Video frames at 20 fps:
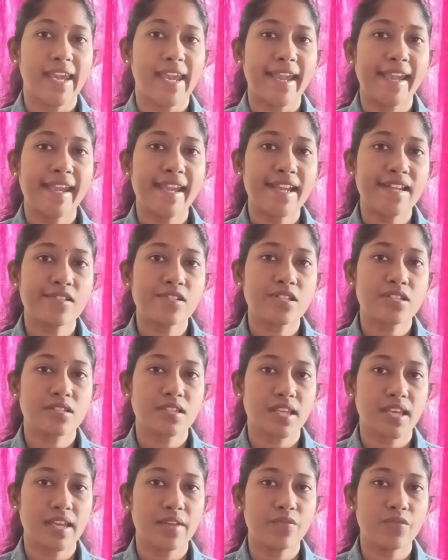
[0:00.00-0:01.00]
Each
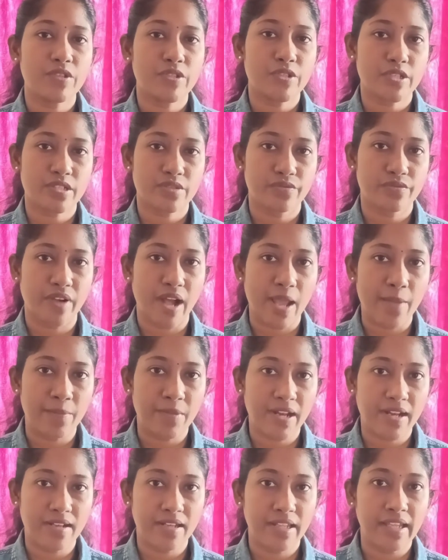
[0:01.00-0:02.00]
thing which is
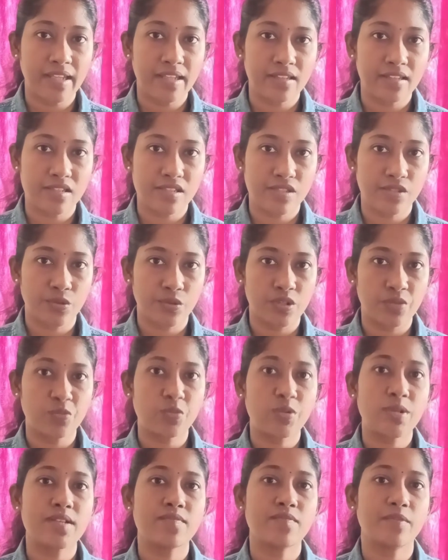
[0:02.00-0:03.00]
vibrating in this
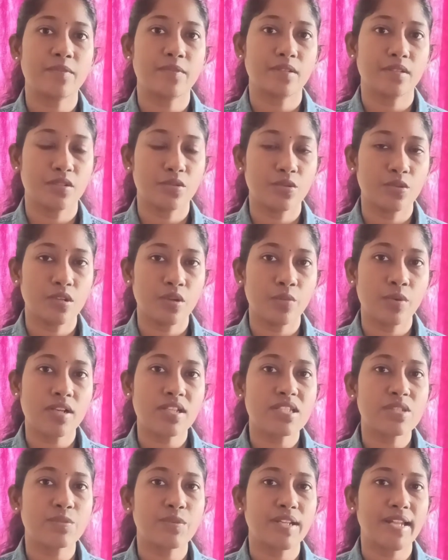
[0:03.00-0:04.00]

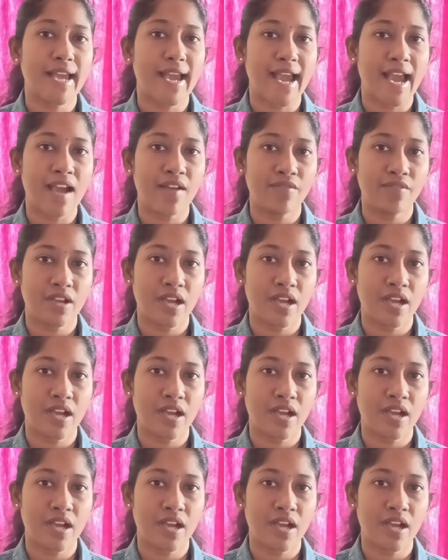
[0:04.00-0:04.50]
universe will have